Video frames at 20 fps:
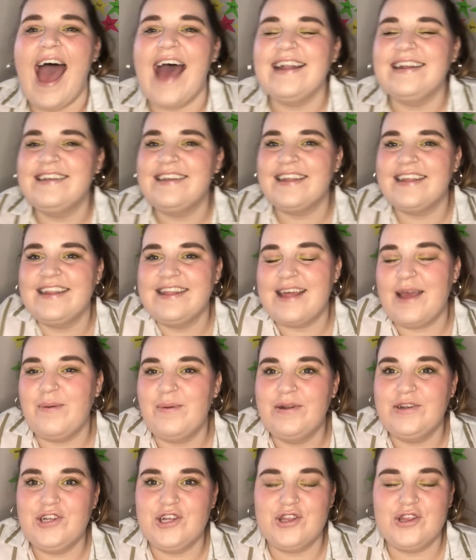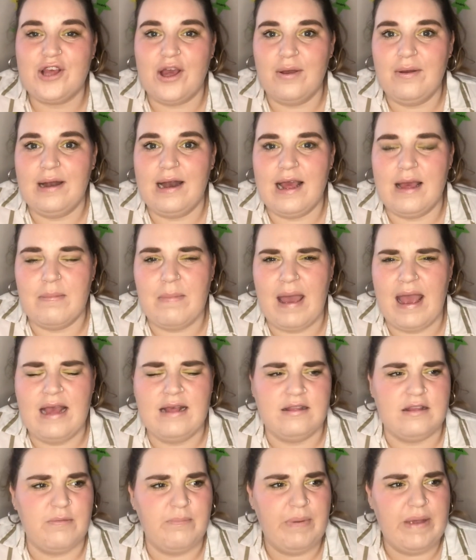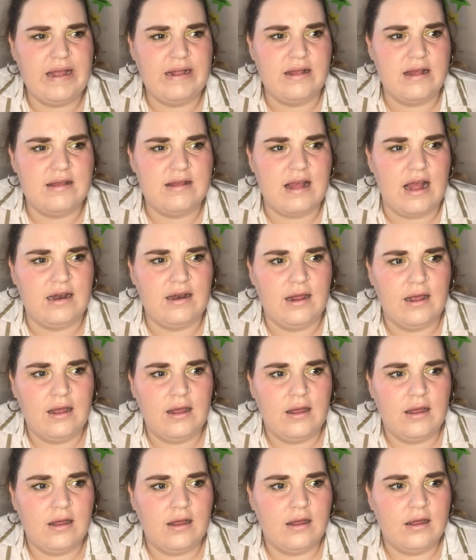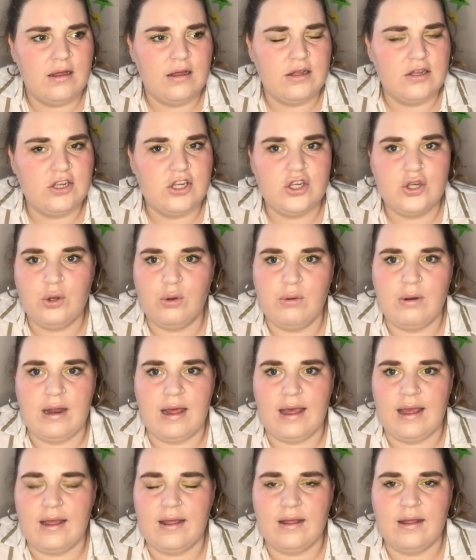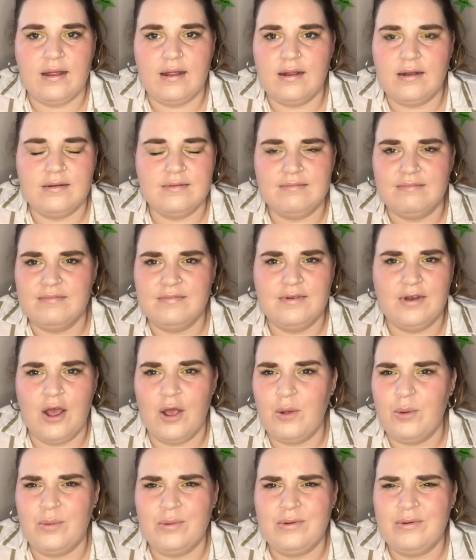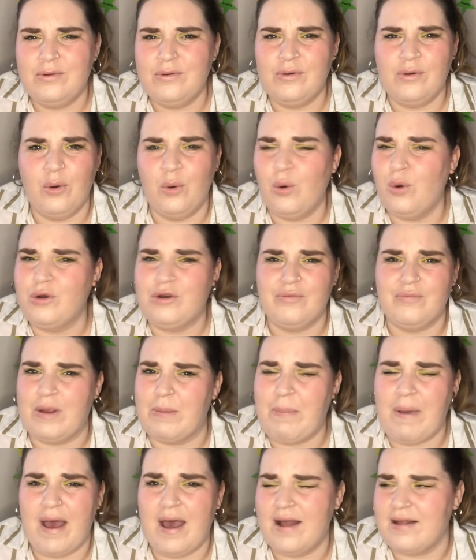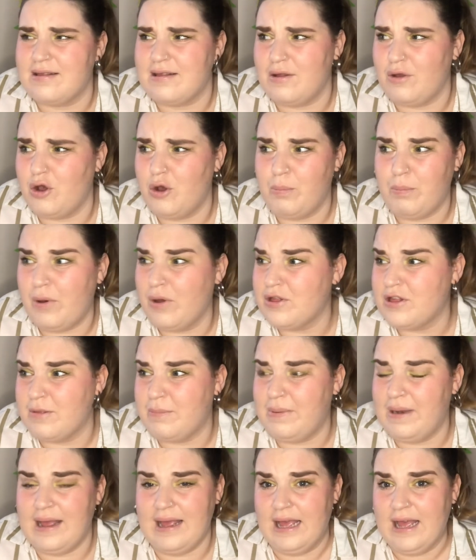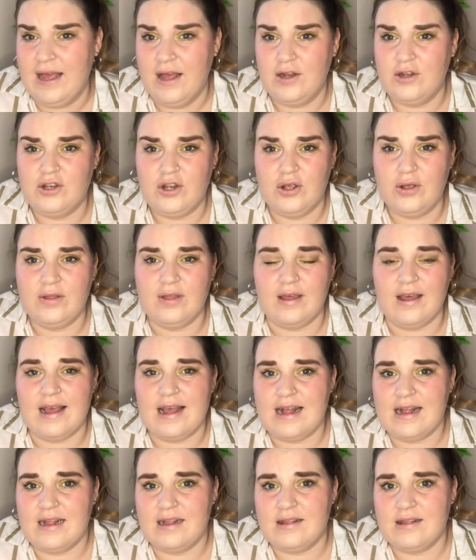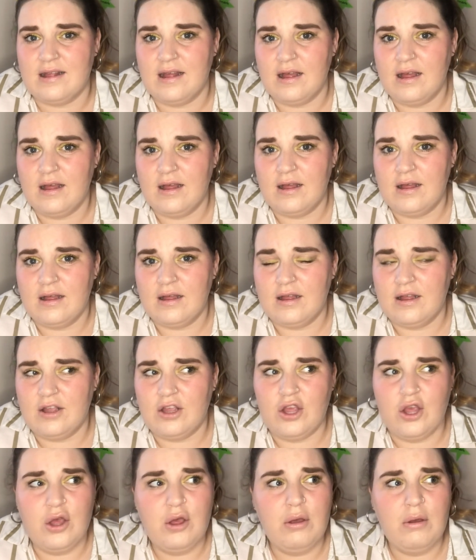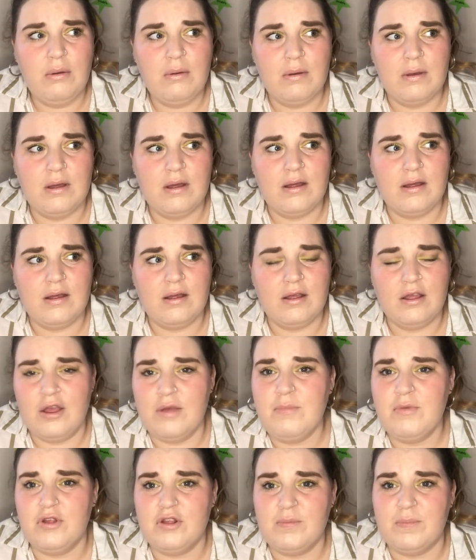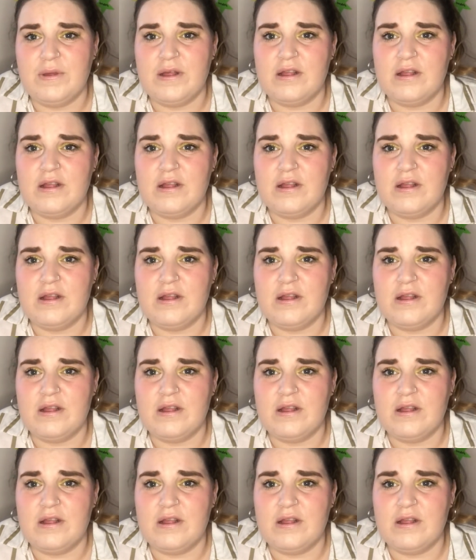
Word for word: and they were just totally amazed. And Peter said, Surely no ordinary person could possibly do this, you you must be